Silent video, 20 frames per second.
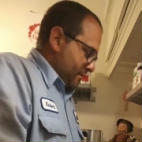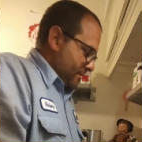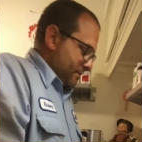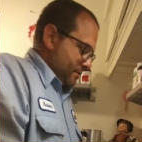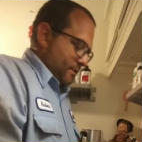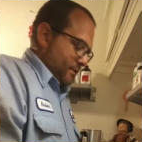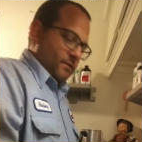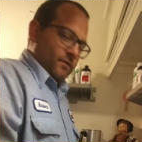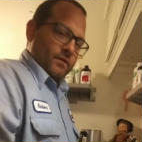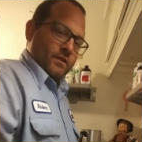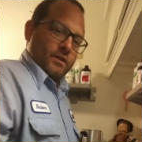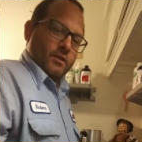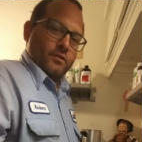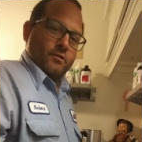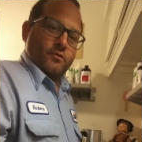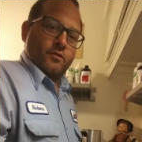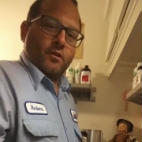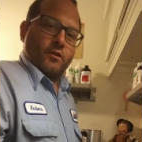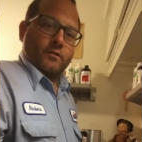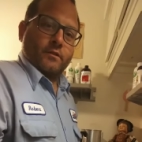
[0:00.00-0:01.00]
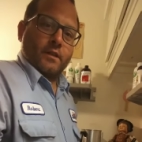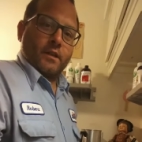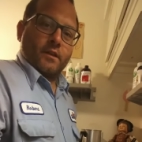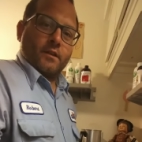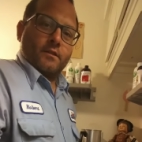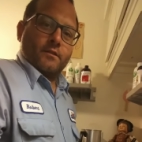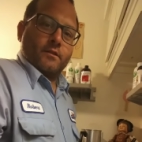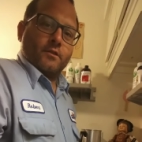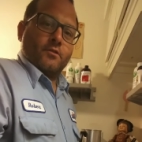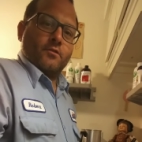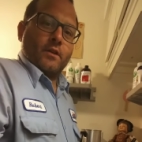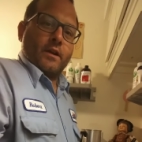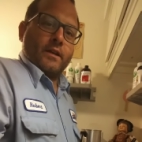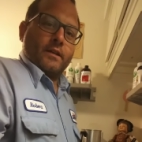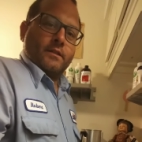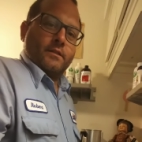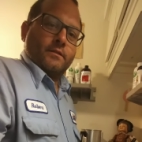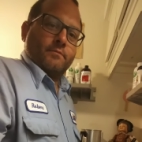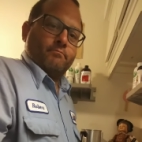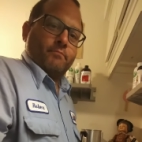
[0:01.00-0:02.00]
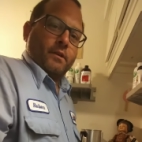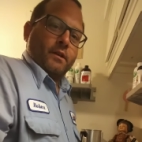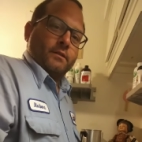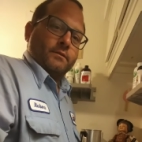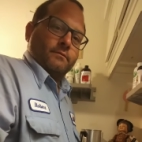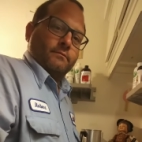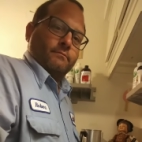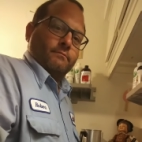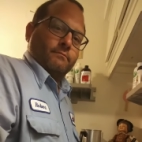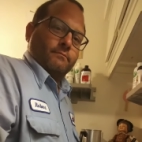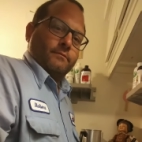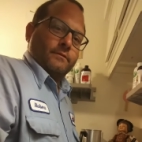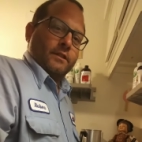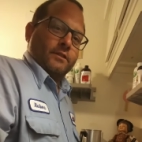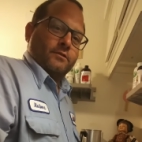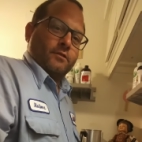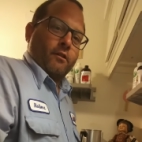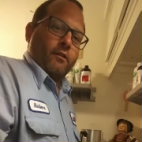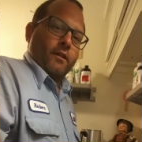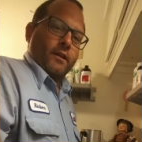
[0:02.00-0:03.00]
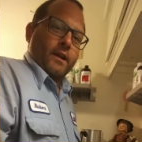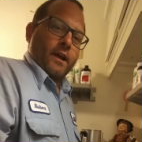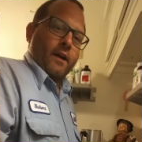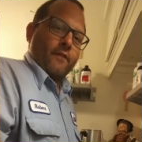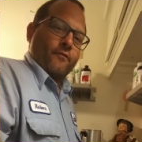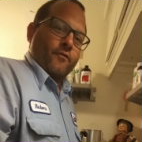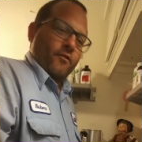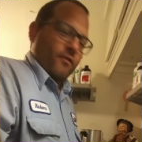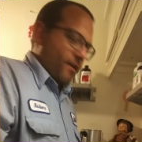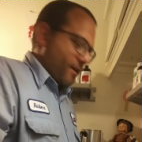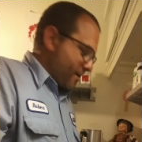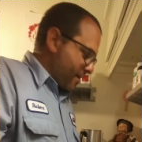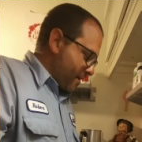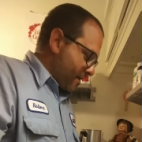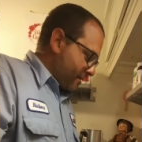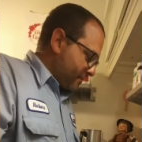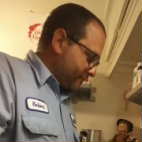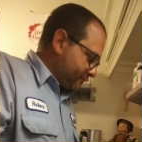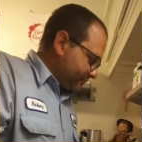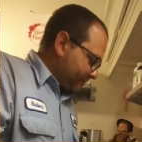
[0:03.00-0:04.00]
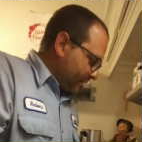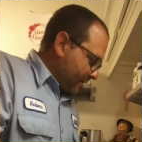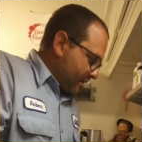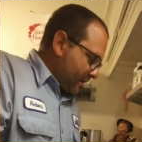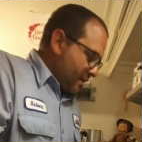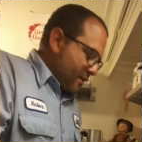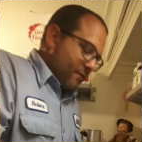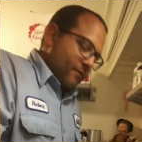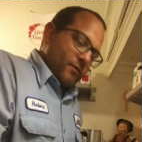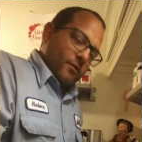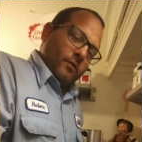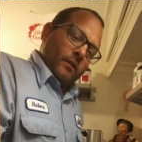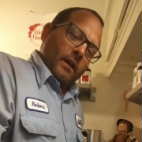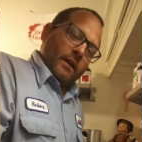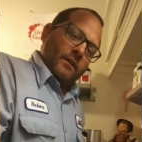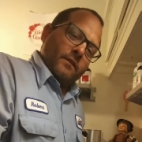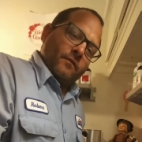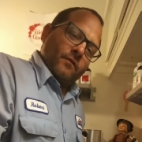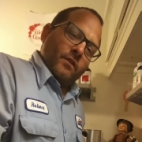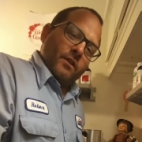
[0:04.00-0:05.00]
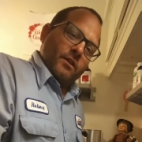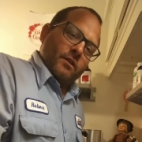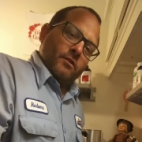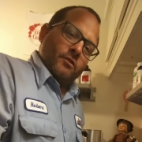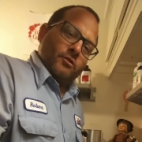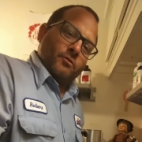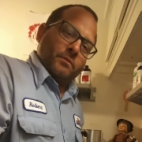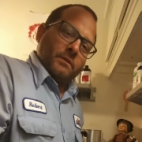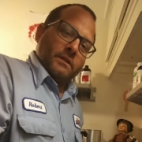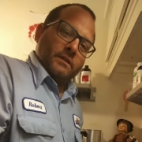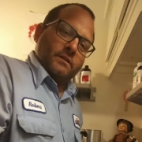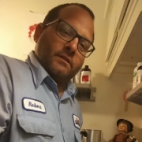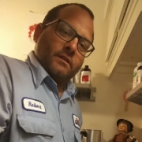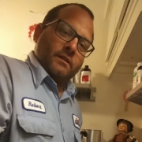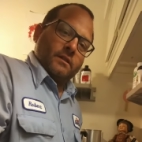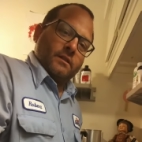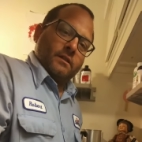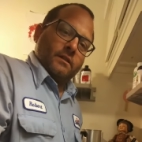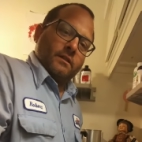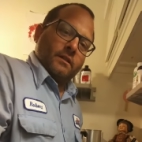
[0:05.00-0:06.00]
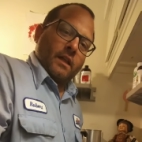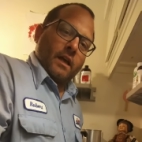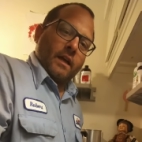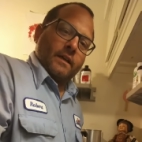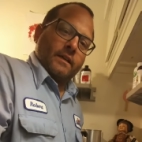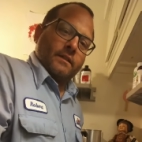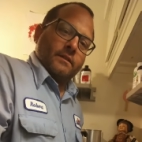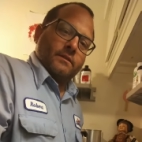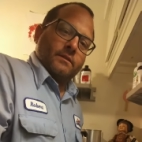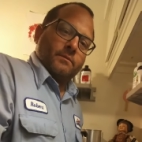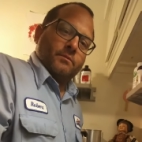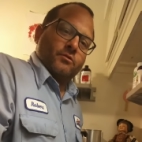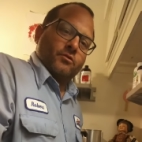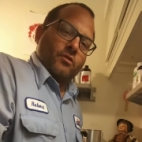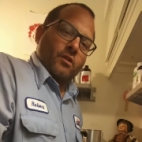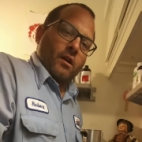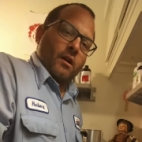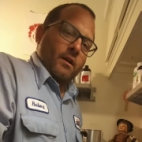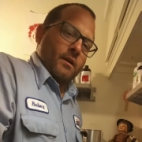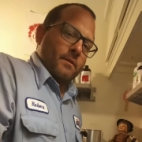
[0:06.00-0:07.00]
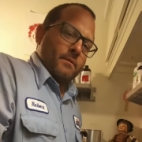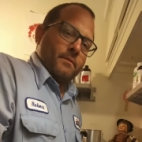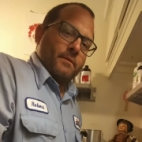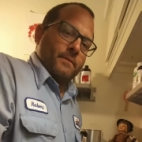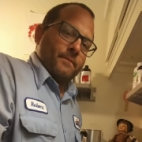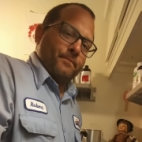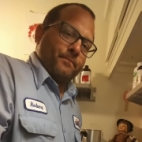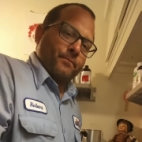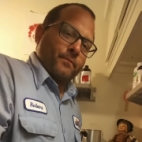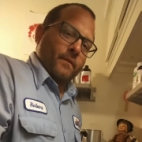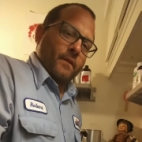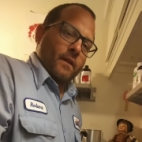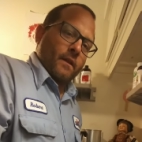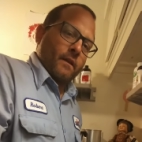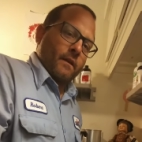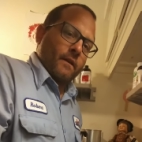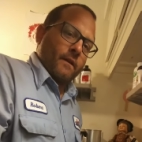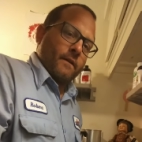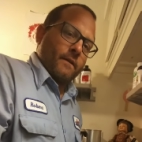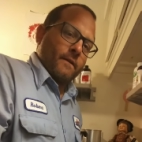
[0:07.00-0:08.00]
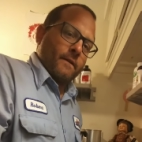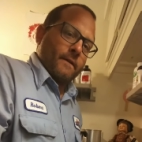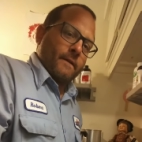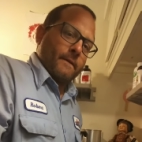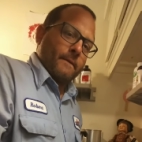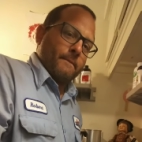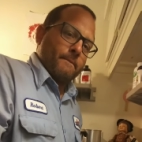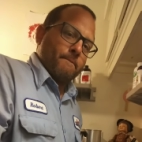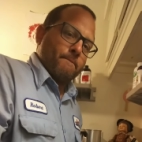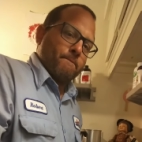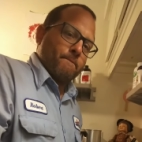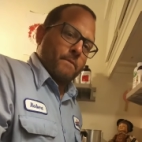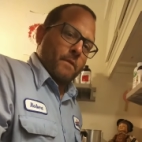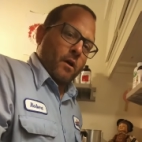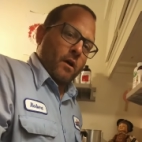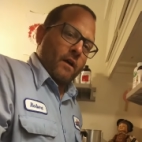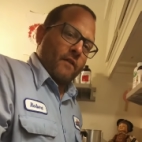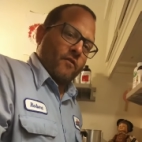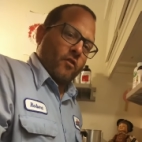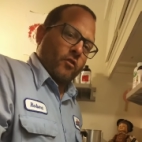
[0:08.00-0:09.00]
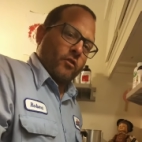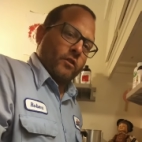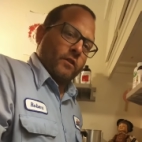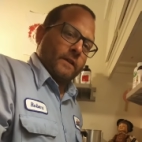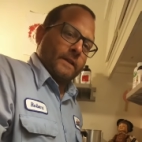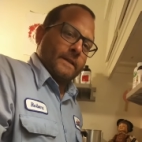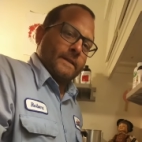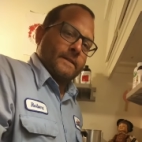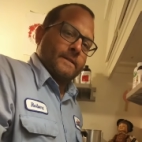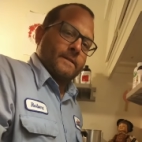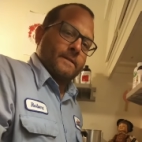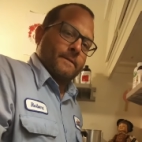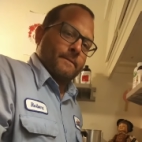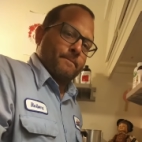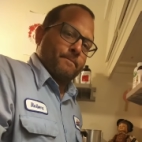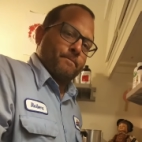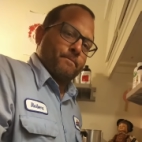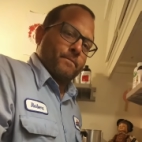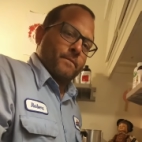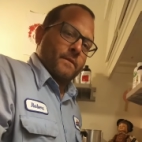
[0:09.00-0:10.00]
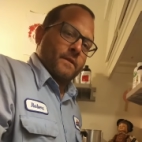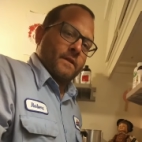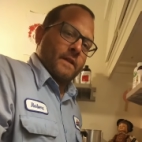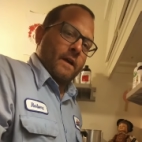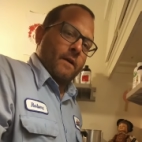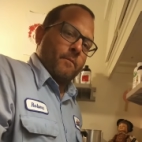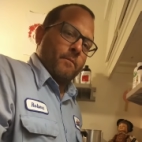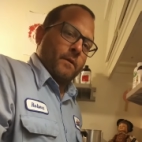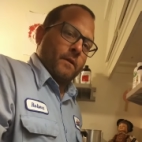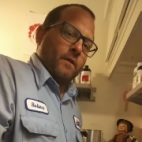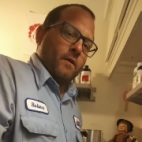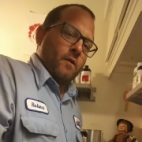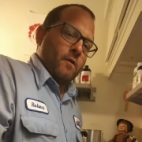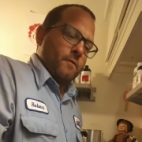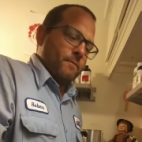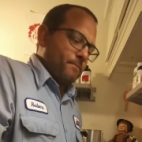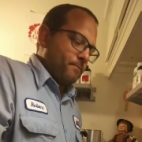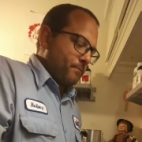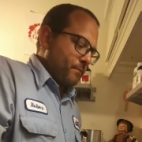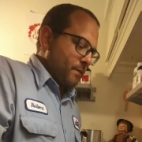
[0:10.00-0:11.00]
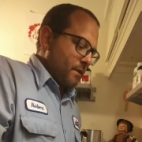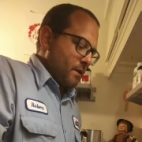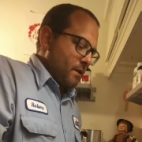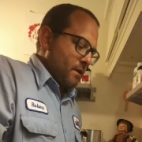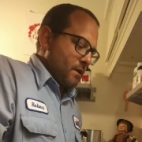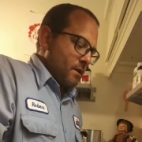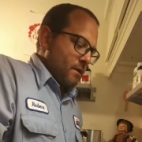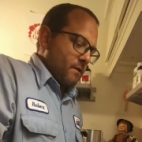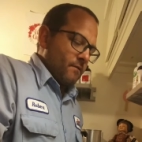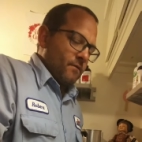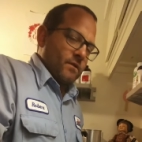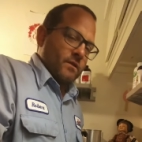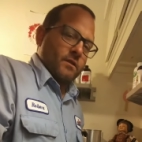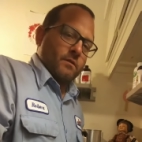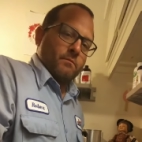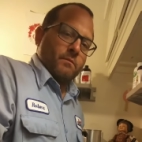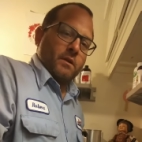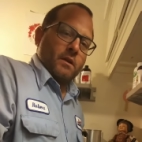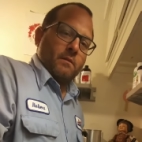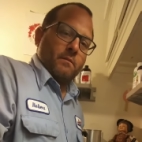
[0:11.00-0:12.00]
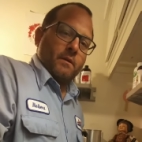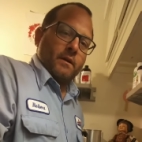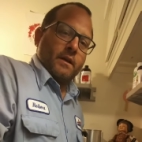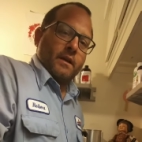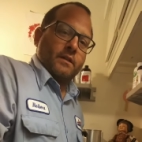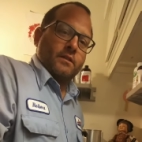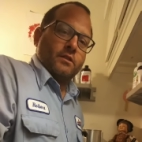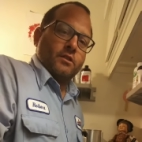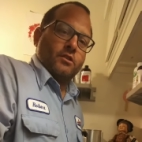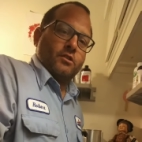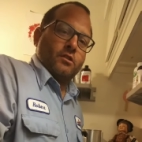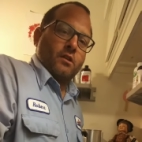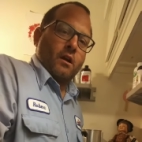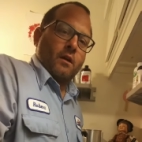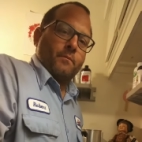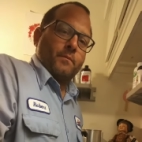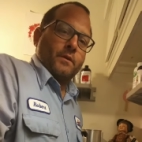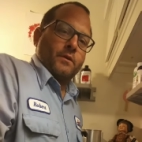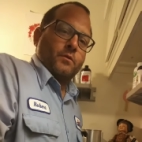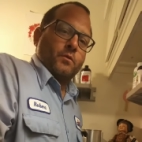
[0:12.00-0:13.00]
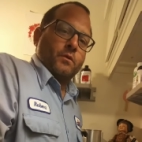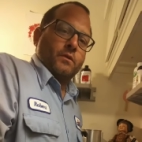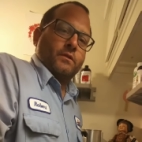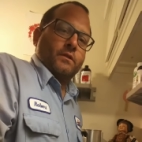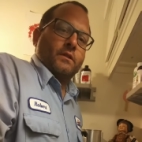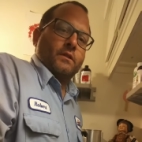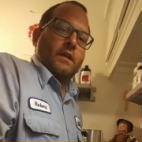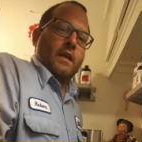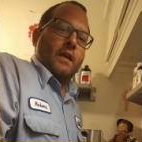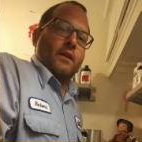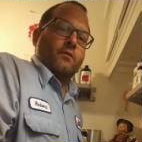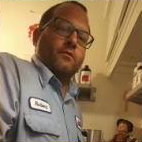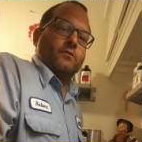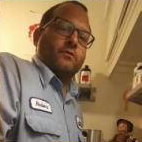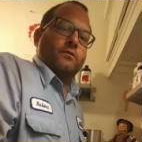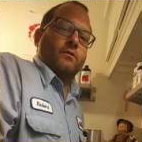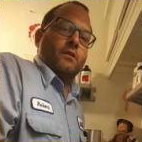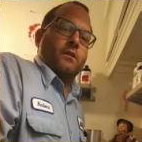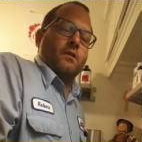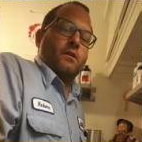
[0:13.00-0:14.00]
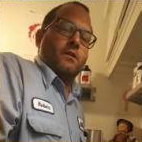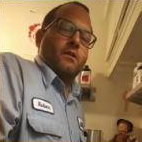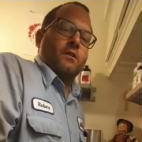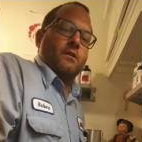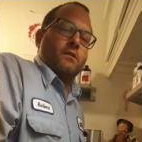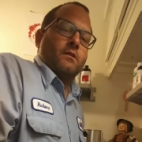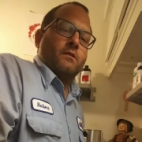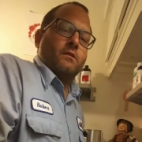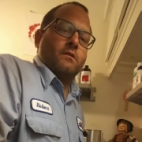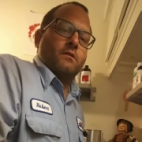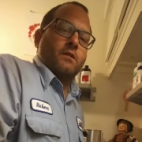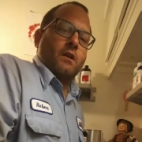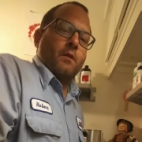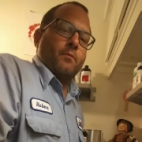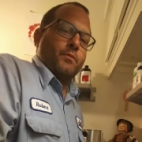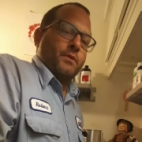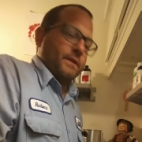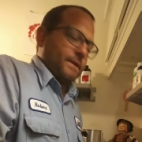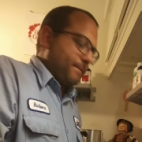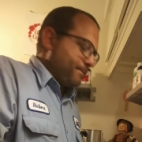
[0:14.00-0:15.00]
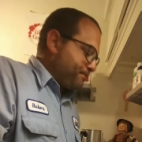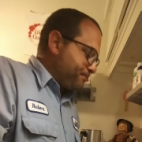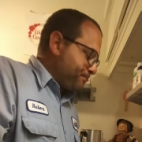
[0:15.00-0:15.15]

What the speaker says: these videos aren't the greatest, but that's all I got for right now. If you like videos, please like and subscribe. And I'll have all the links down below. Visit me at my Etsy shop at Twisted Candles Company.